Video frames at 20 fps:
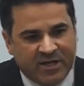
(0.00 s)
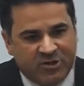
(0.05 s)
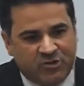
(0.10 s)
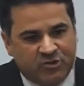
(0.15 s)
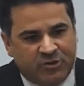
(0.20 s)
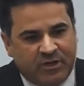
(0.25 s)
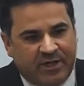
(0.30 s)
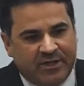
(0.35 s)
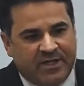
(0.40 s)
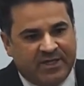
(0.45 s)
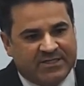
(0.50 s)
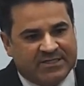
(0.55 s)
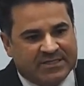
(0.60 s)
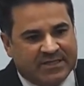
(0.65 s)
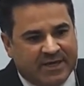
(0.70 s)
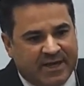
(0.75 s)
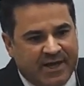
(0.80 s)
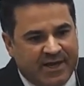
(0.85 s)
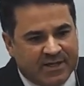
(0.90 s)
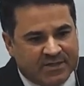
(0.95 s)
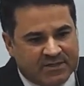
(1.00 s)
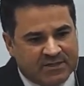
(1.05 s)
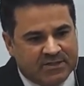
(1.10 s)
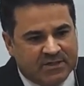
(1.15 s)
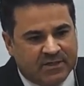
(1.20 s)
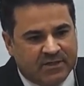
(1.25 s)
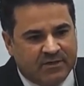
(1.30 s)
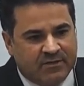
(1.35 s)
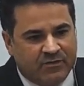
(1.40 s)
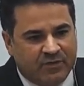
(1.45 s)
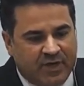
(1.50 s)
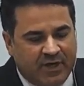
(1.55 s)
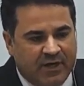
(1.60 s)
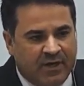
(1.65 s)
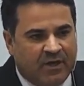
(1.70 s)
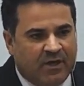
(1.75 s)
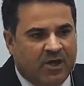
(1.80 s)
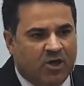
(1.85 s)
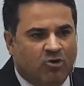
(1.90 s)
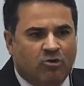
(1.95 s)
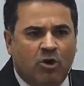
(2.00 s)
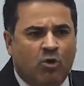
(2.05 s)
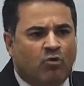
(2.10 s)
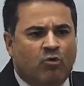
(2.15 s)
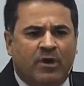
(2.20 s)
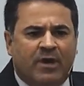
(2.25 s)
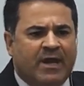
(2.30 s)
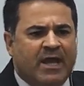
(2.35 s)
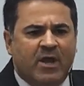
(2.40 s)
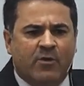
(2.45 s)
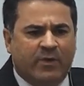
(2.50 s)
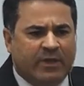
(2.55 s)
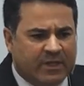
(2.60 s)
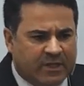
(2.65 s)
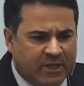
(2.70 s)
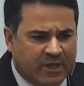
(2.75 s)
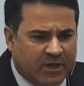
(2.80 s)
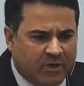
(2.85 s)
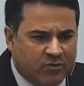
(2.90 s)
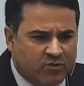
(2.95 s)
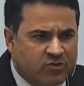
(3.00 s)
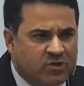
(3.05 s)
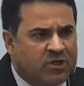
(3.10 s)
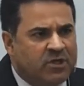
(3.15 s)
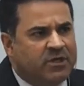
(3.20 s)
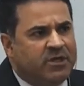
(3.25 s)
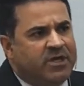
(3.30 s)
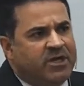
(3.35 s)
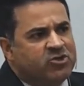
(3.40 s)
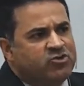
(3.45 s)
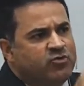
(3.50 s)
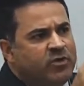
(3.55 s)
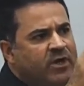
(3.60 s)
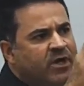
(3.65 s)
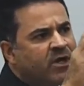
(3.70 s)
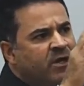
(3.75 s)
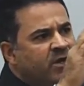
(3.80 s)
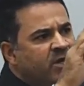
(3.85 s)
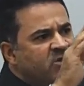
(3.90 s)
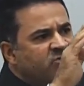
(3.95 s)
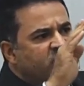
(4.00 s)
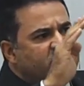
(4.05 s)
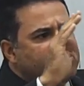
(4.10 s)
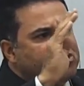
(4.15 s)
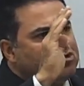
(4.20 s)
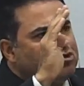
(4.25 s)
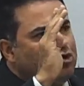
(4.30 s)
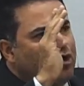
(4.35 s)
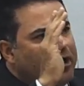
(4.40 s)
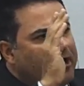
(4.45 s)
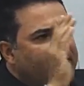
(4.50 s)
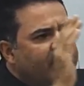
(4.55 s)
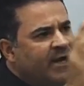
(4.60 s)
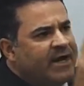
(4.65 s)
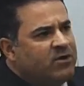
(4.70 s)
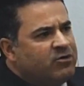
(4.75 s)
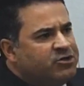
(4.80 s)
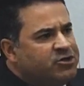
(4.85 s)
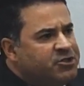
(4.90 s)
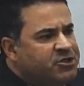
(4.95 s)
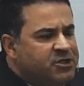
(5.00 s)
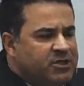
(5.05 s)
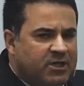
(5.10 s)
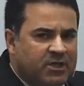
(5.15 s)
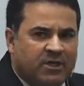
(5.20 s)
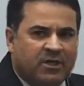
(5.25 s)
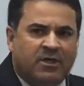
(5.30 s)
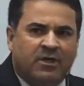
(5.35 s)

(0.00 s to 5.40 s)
to let go this this state of unbelief, I don't believe in God.